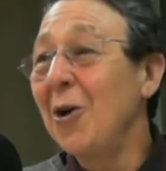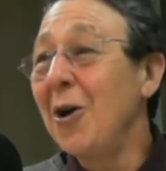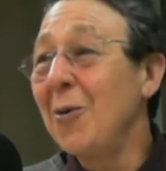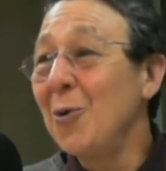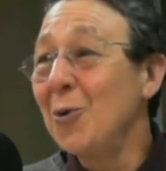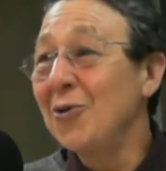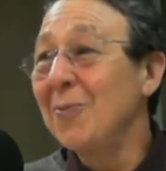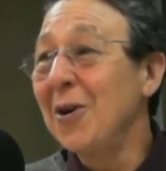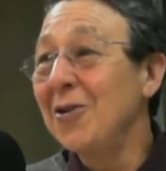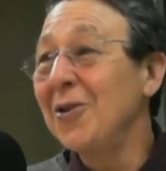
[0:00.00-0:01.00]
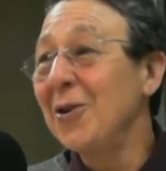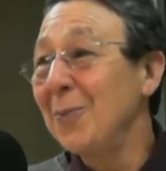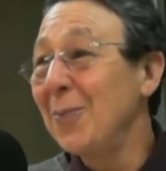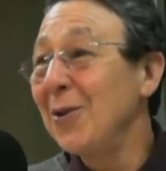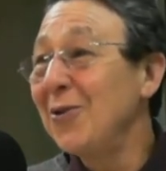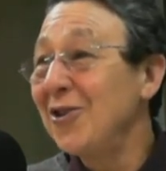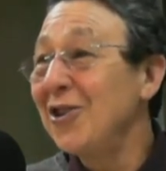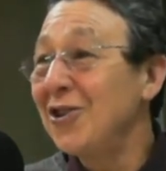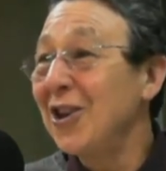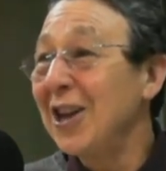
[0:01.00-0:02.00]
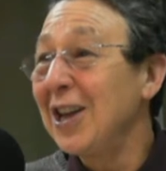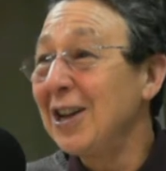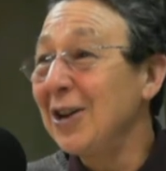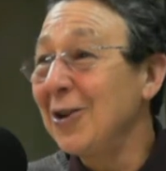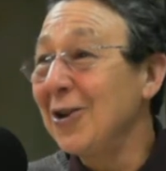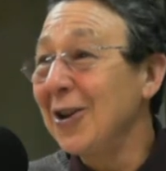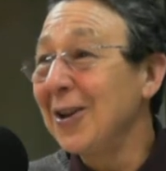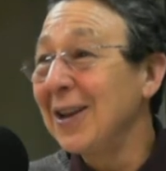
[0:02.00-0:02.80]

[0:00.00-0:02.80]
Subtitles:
are more demanding on both teacher and learner.